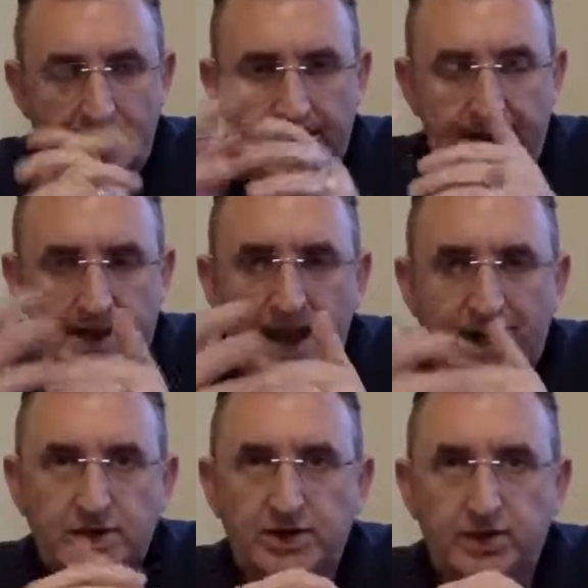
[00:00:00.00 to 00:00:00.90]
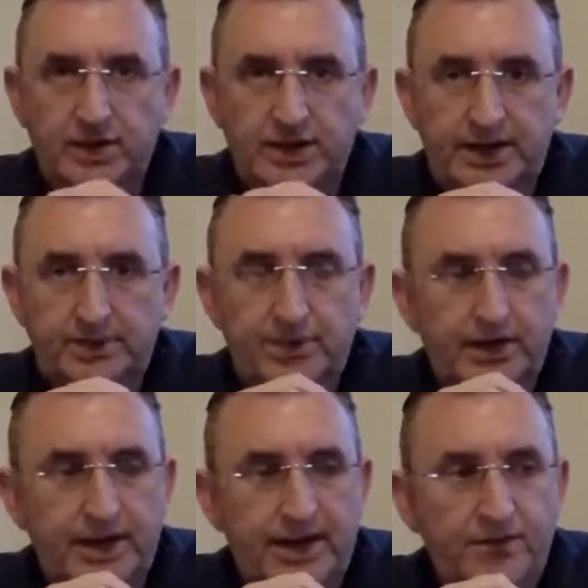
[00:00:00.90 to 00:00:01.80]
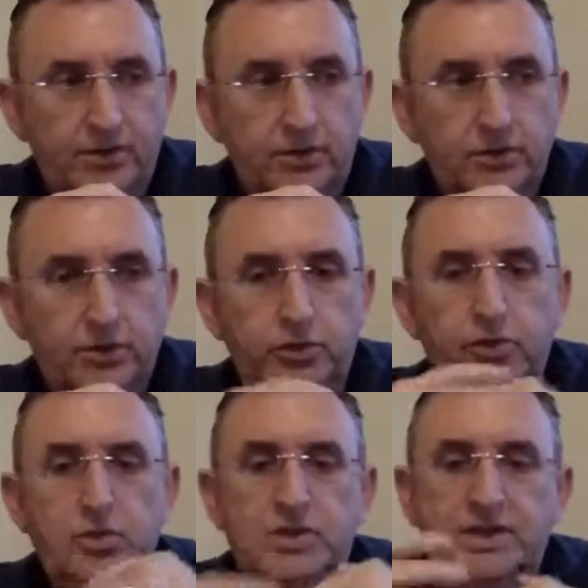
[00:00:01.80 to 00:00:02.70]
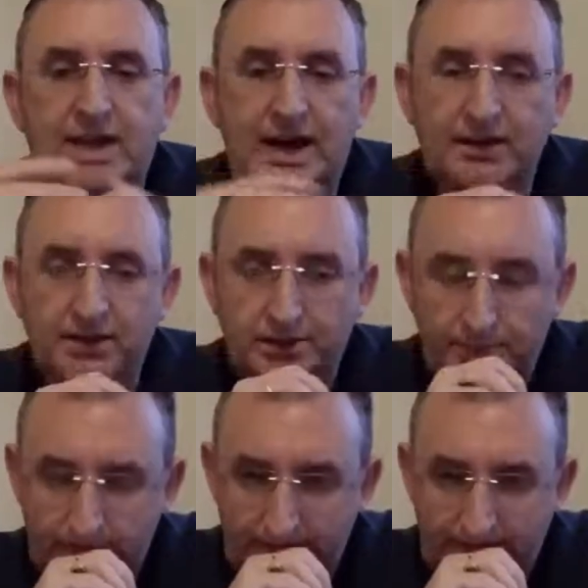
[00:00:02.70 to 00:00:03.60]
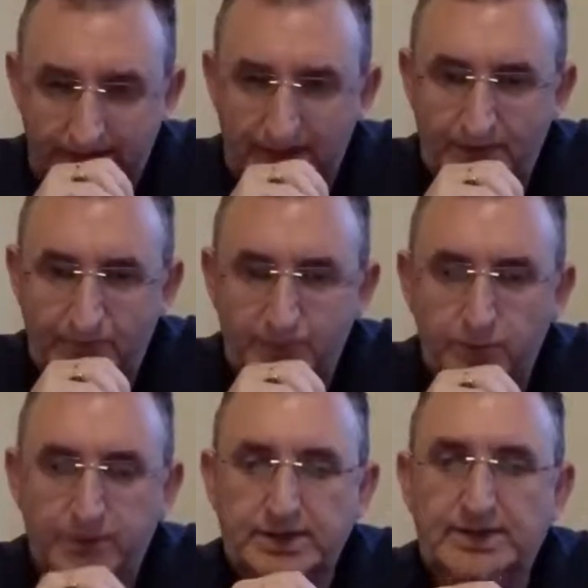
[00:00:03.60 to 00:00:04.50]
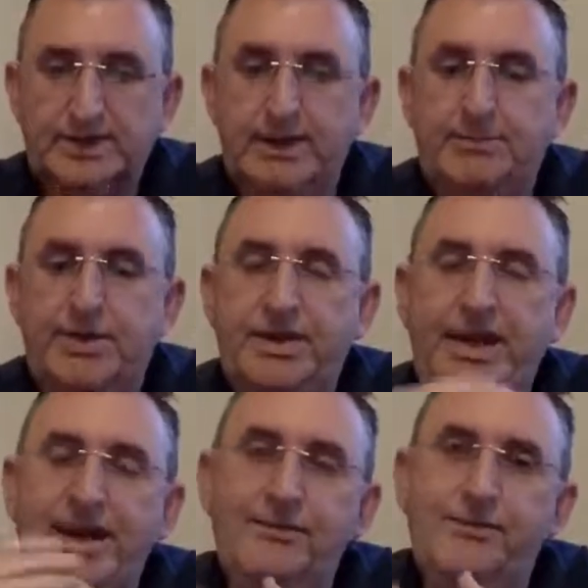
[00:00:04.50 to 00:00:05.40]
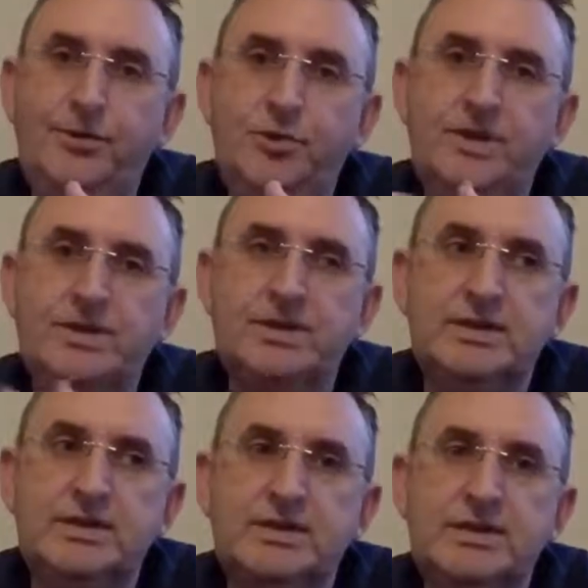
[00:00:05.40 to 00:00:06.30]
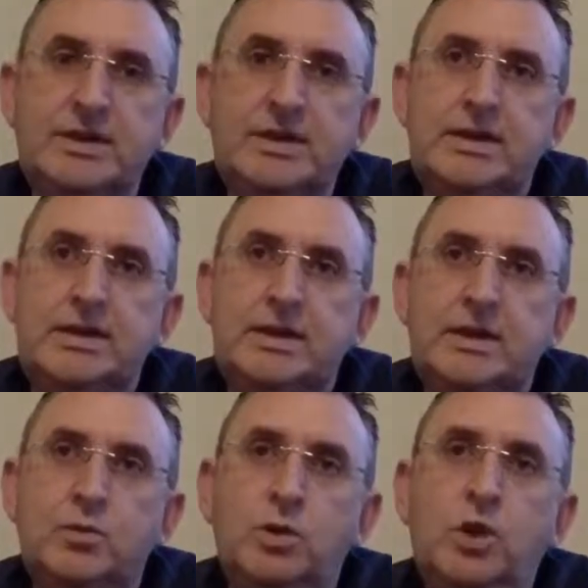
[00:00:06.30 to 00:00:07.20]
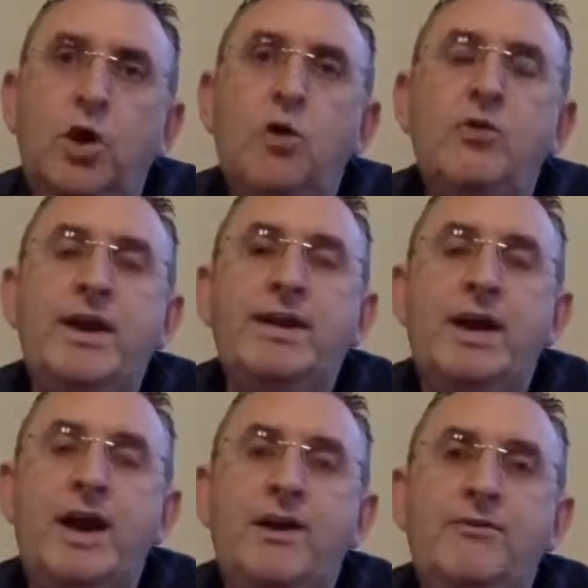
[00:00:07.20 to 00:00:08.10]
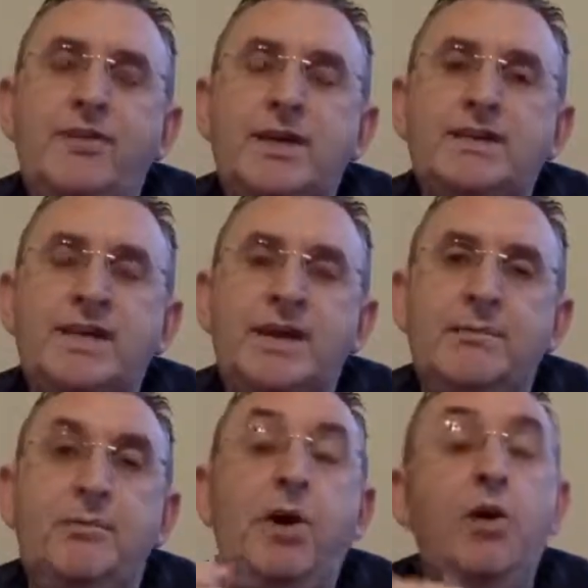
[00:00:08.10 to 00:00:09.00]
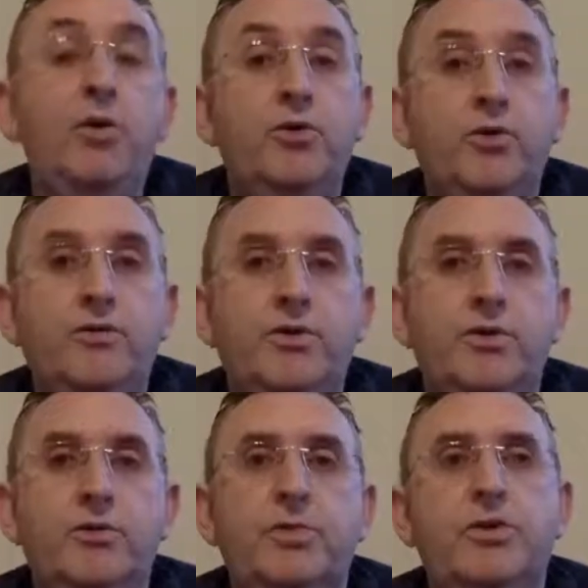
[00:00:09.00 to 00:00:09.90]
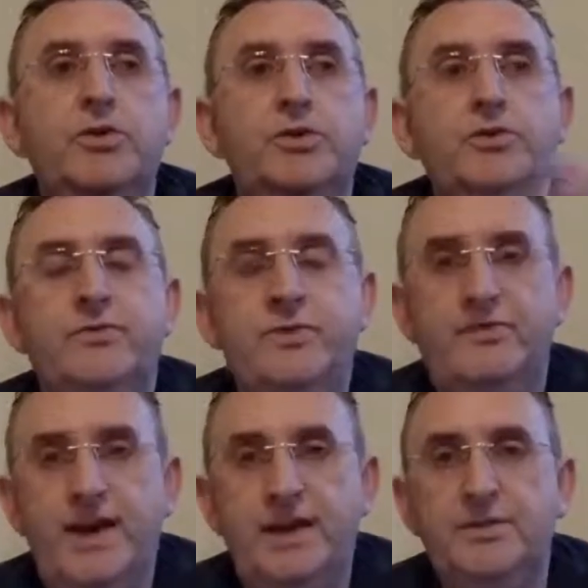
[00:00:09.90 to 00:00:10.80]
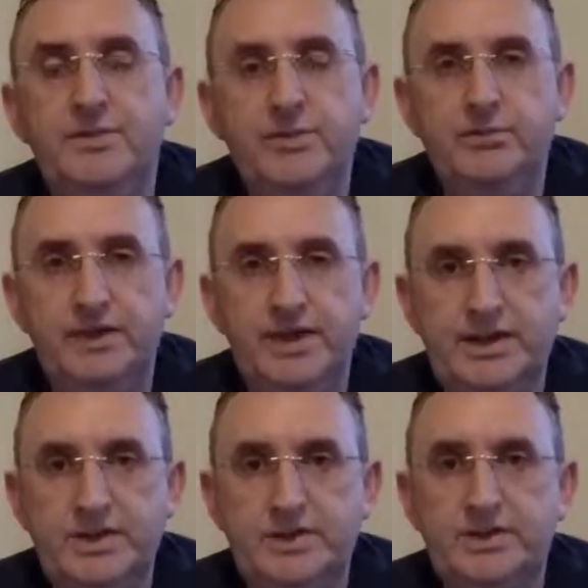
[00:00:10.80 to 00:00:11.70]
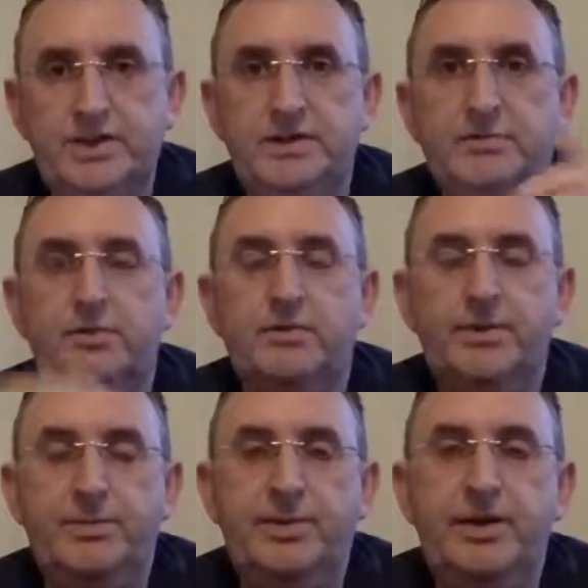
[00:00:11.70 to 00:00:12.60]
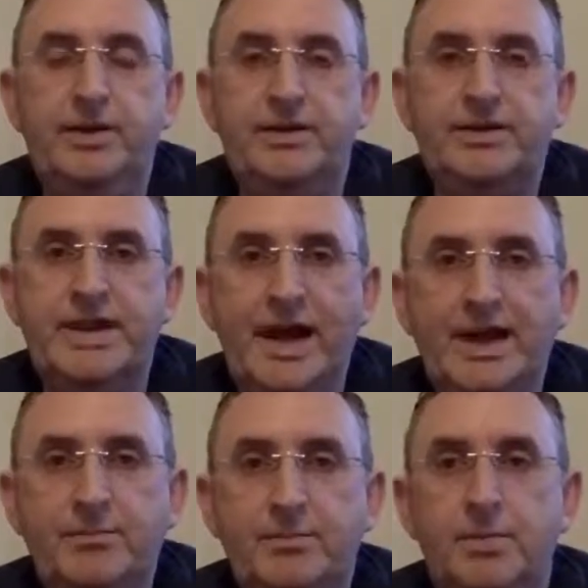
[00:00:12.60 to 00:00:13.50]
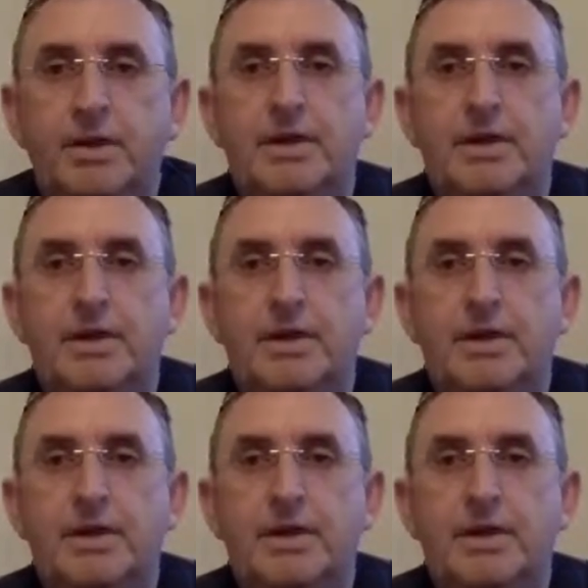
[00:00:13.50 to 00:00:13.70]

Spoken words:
connection on a deeper level, you will start to be influenced. But the influences will already have a certain power over you, because you've developed the relationship over a period of time.